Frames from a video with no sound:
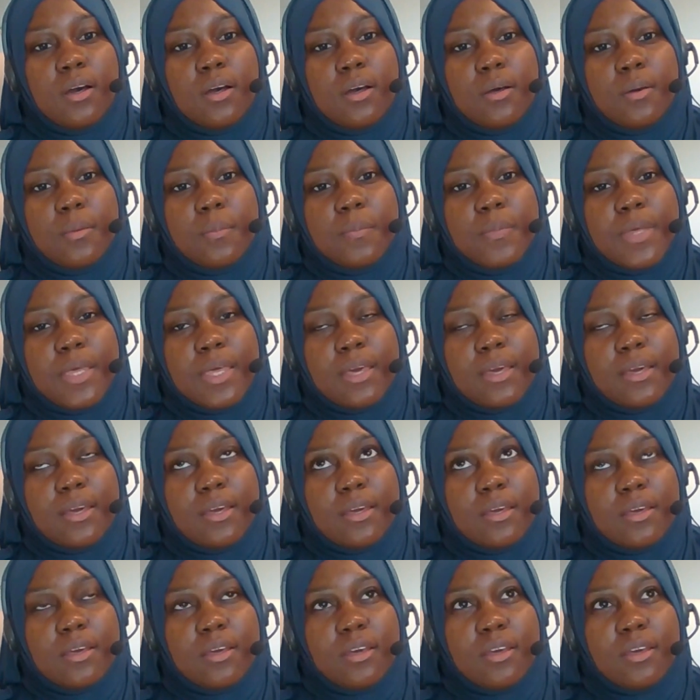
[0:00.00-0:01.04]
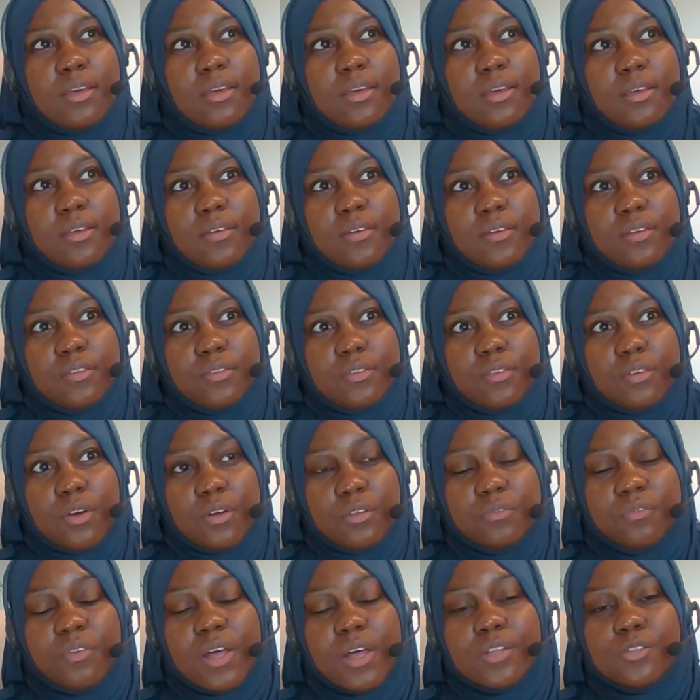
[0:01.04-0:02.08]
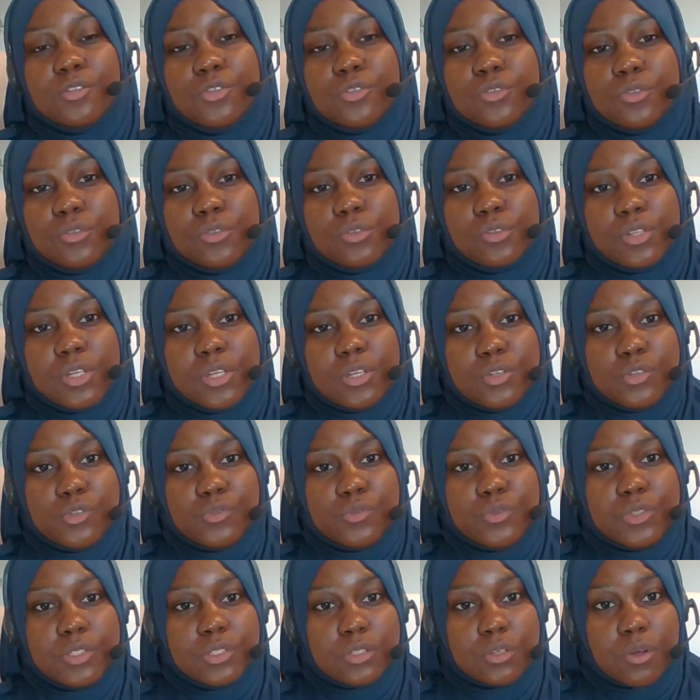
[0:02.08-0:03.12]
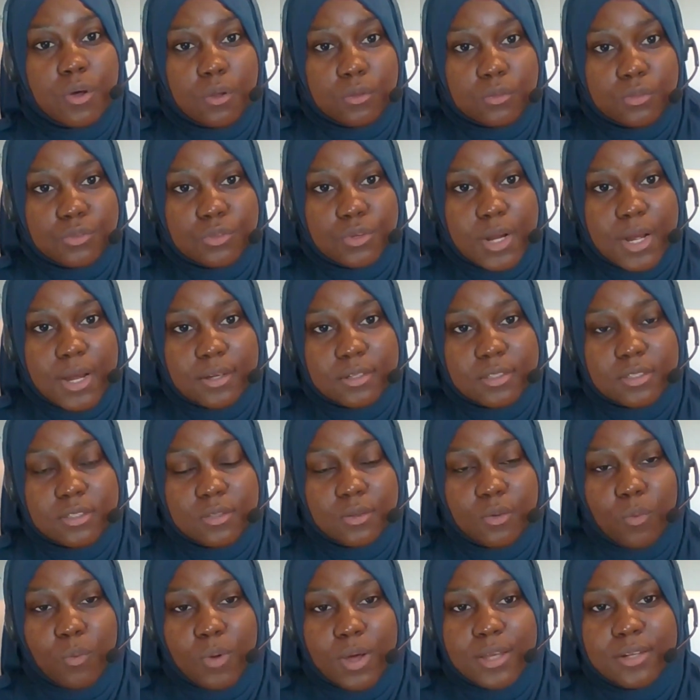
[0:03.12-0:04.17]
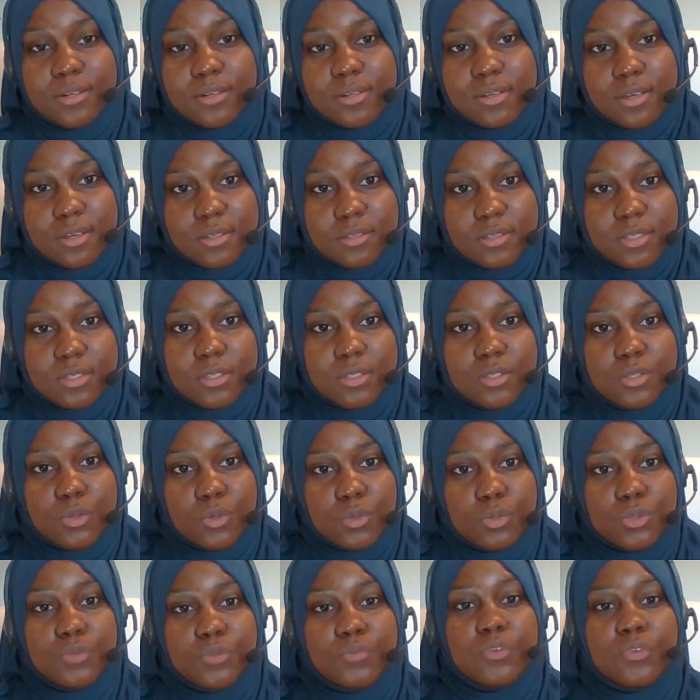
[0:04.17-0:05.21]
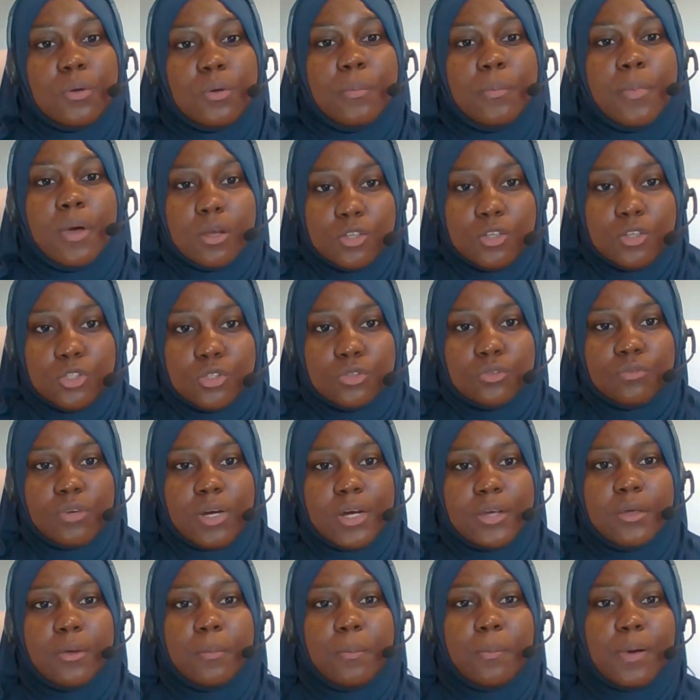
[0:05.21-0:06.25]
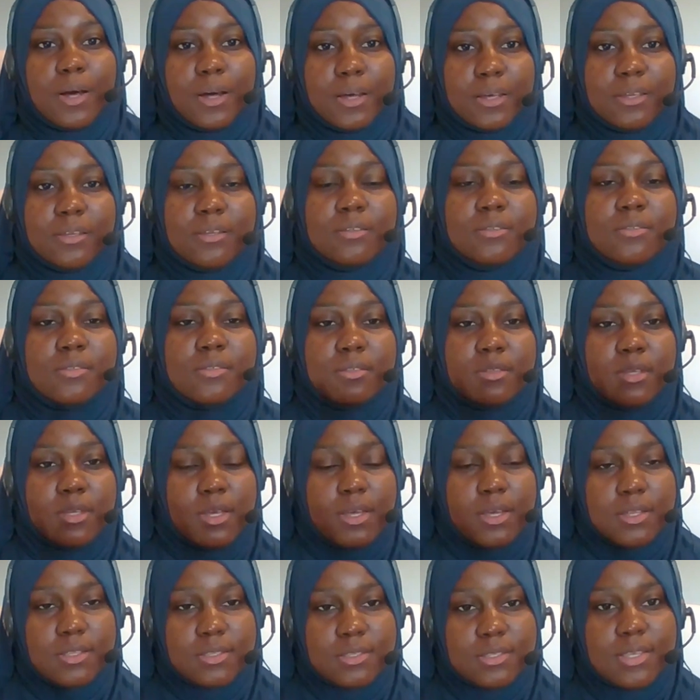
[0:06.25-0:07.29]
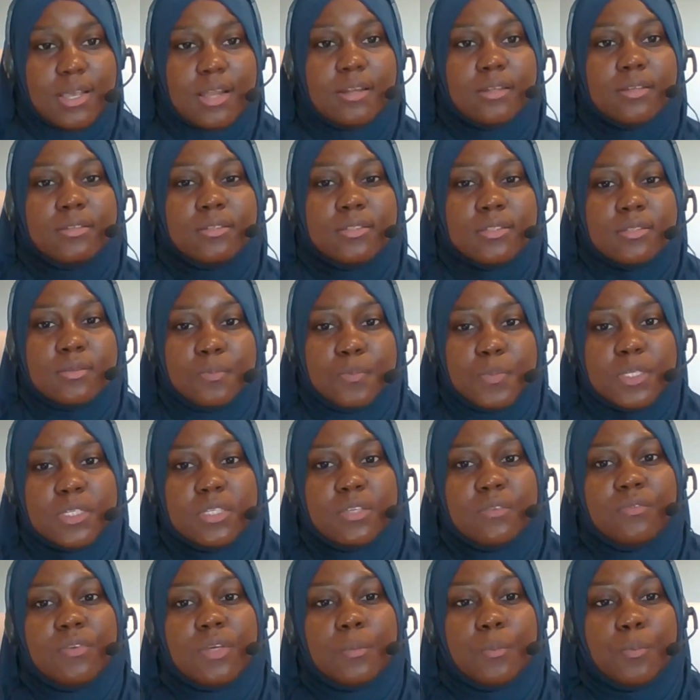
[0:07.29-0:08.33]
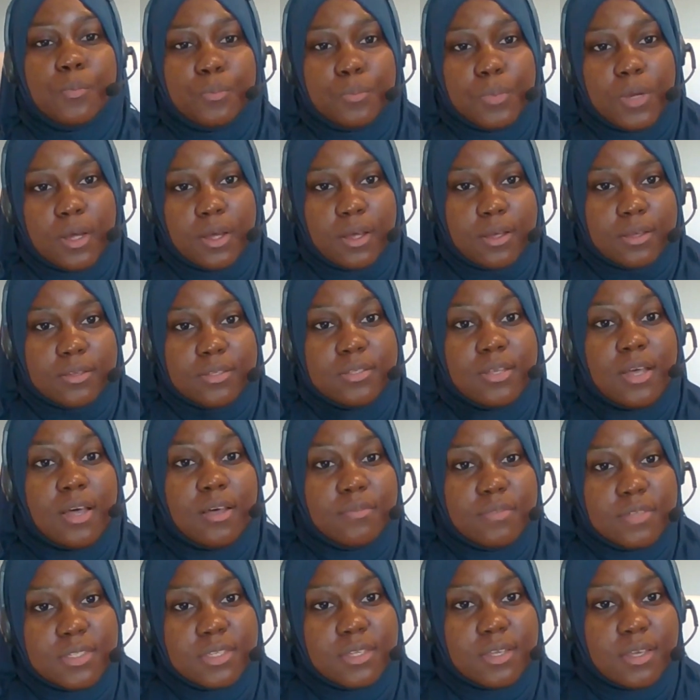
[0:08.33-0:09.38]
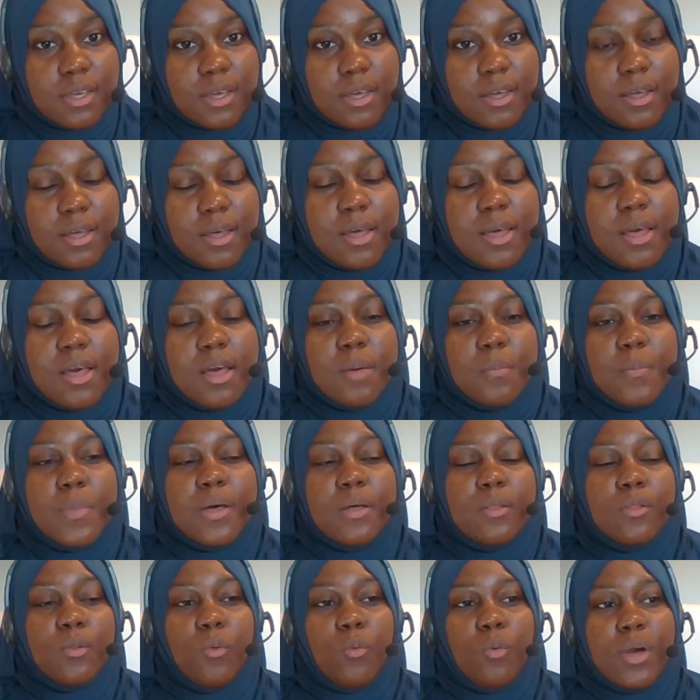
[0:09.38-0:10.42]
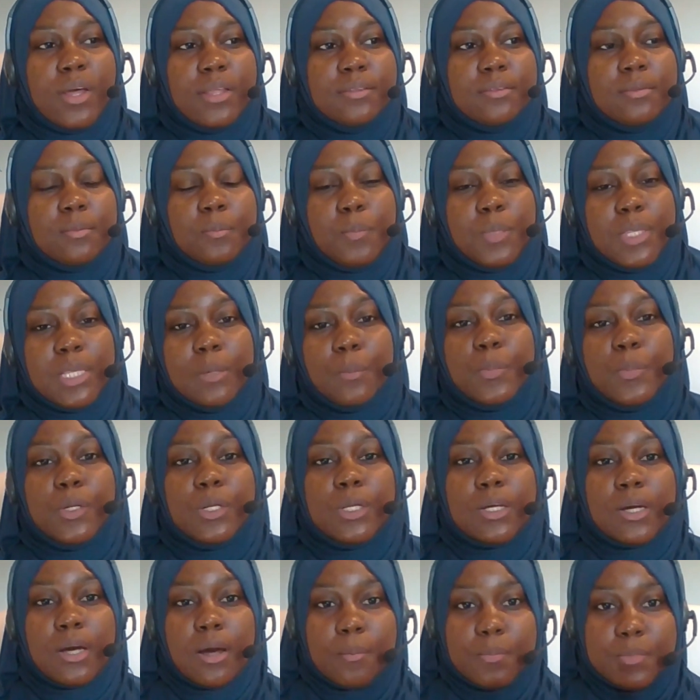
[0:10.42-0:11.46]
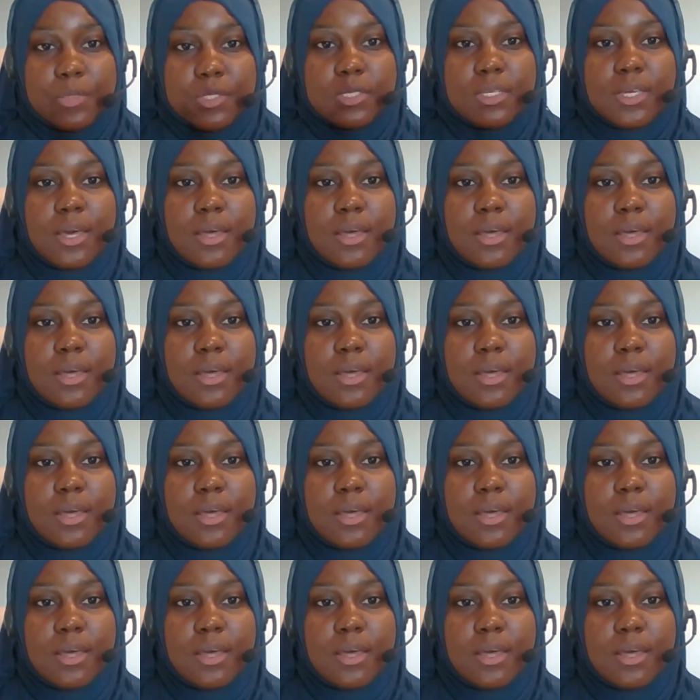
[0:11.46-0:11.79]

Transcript: um, a, a conventional insurance contract when it is sort of commercial, right? You're buying and, and selling a specific uh, a service here. But when people come